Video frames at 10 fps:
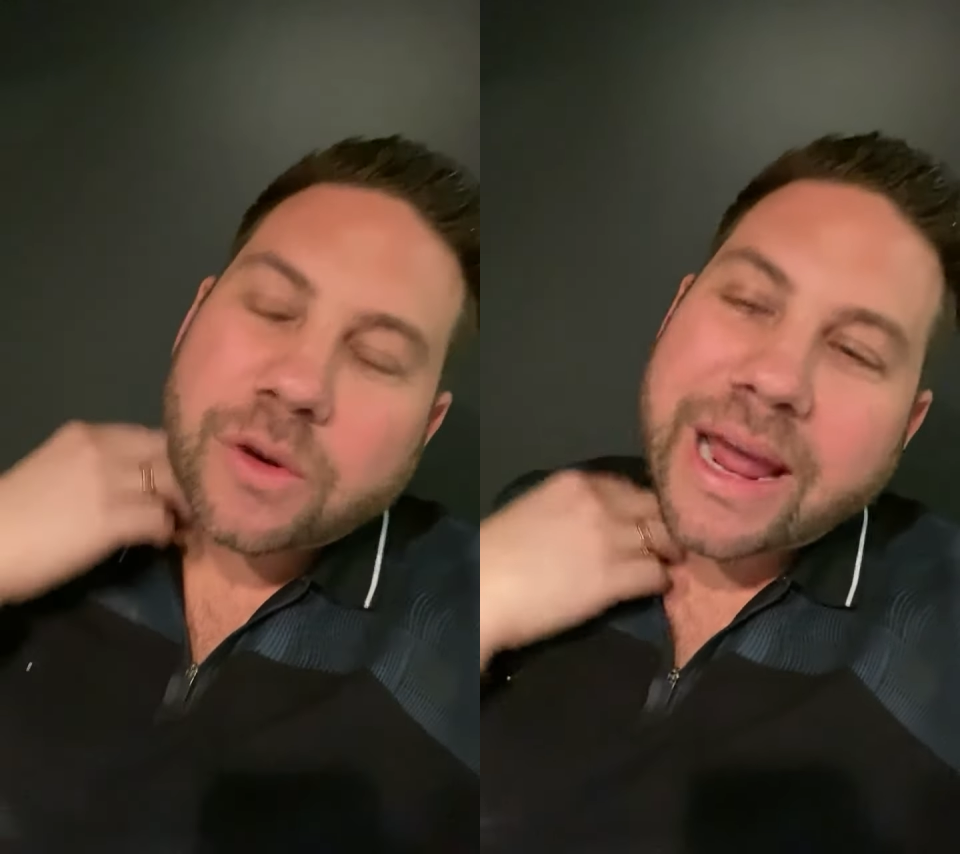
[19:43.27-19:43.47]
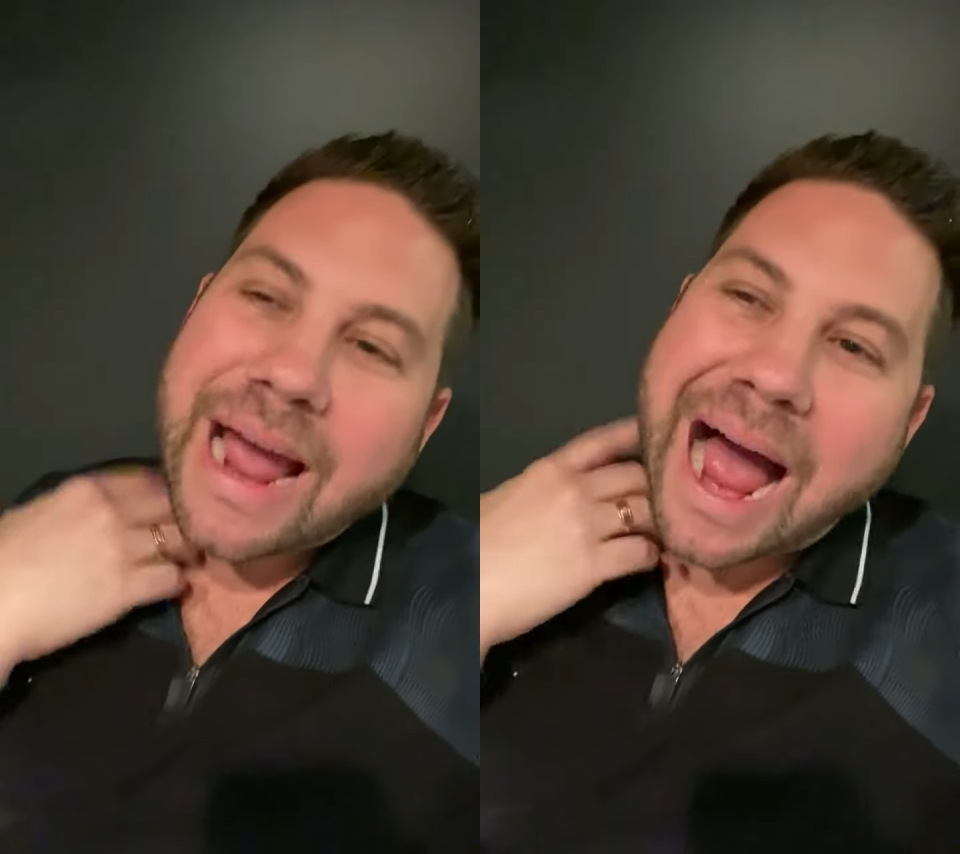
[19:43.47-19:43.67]

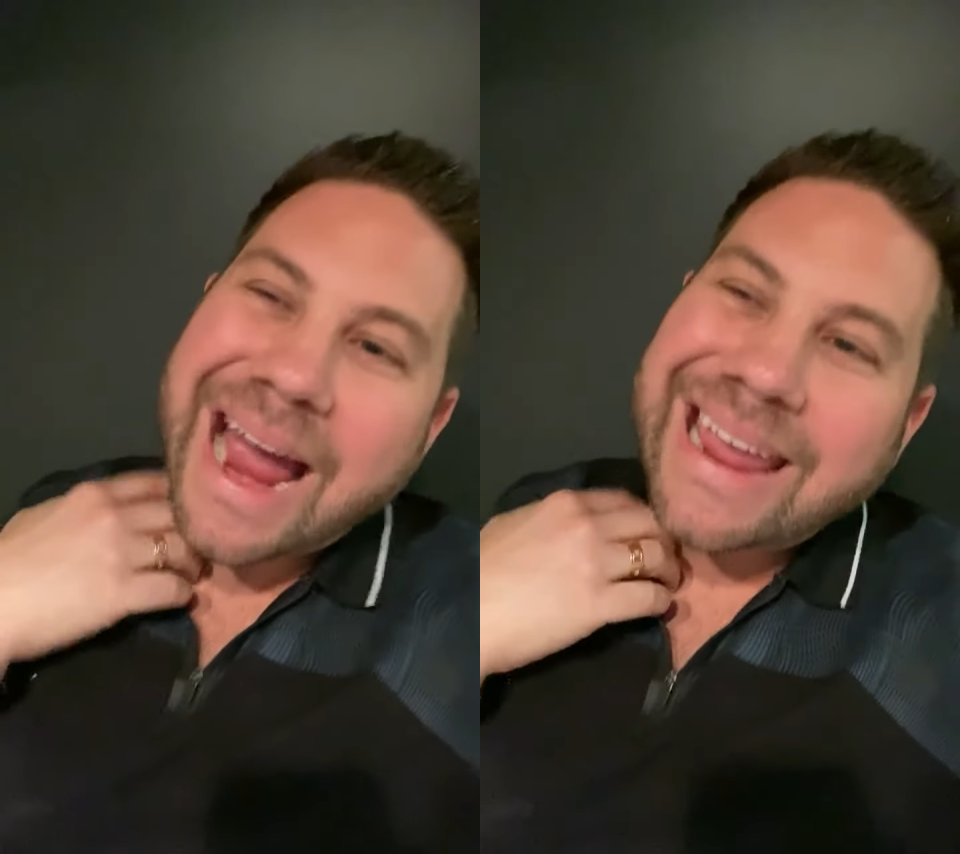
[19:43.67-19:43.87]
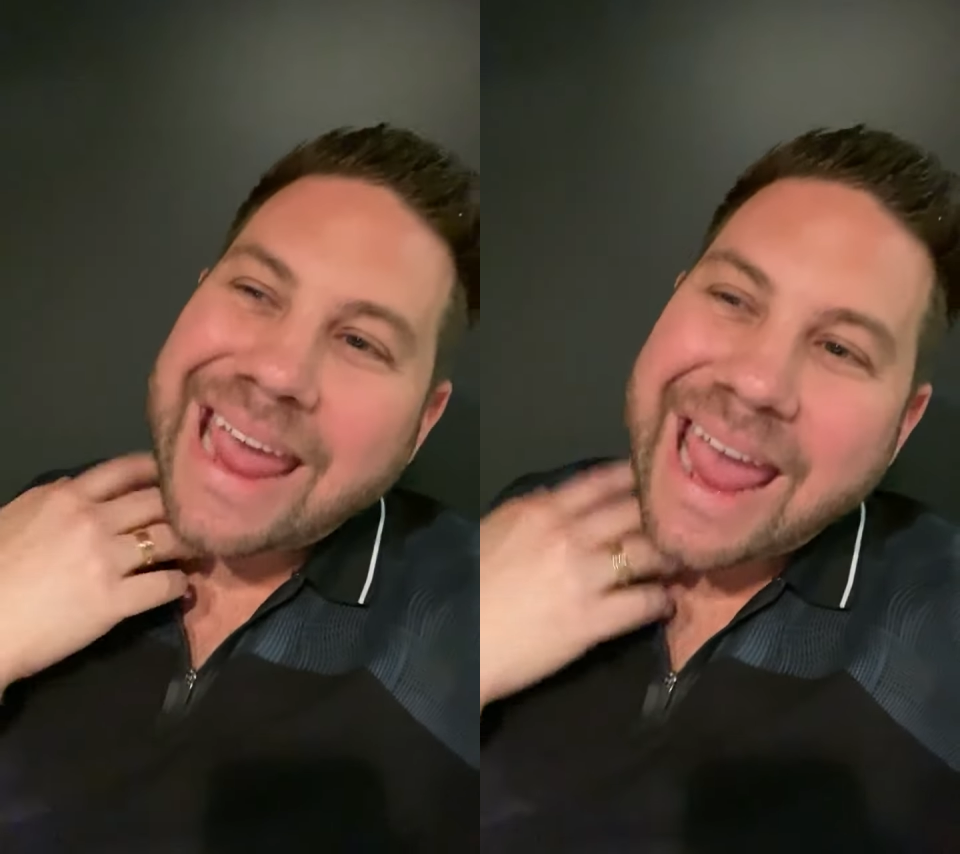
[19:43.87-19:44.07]
okay,
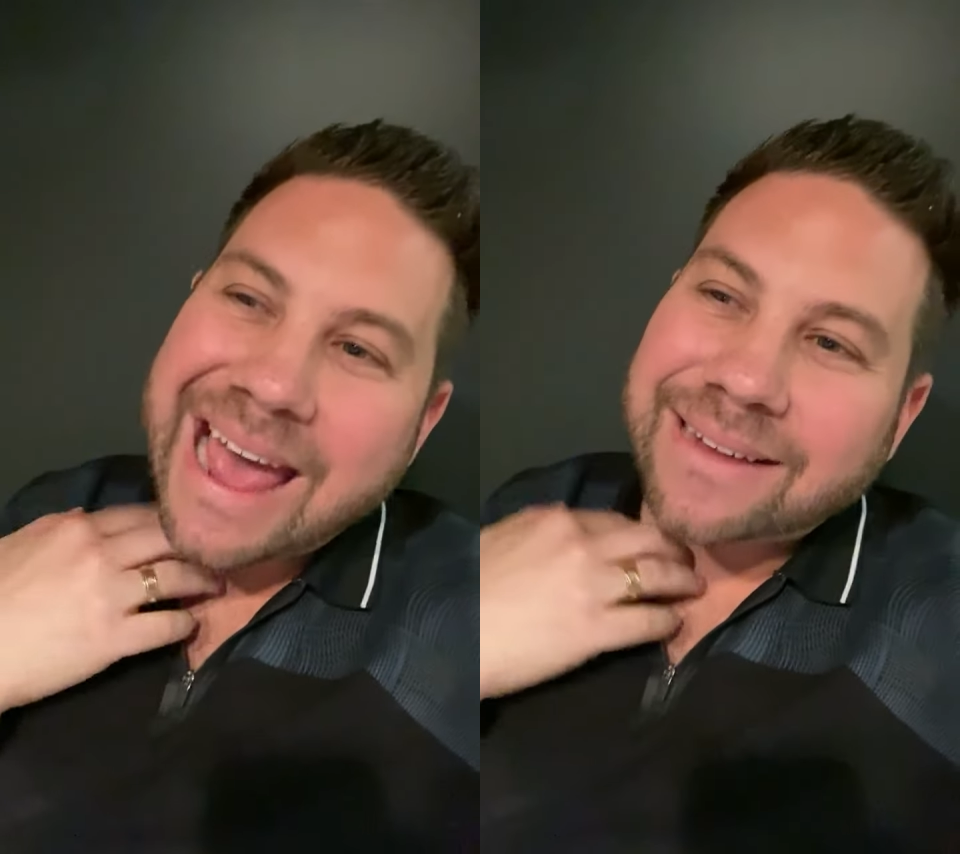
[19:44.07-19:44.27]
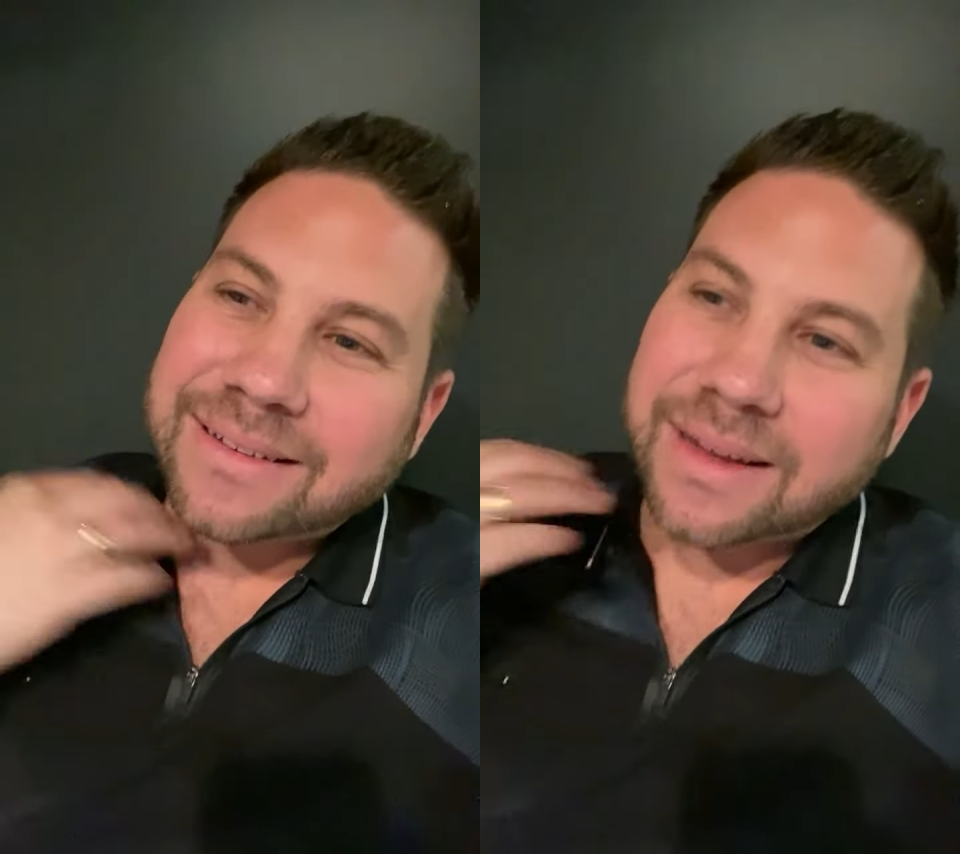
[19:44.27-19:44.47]
I
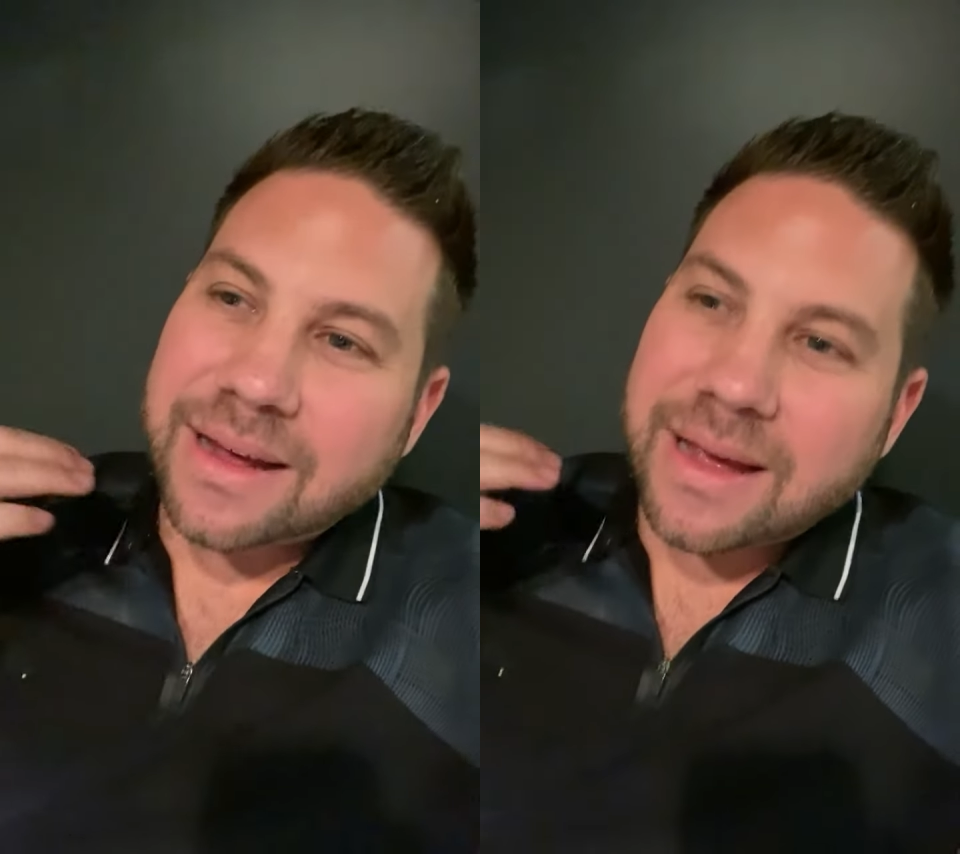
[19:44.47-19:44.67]
can't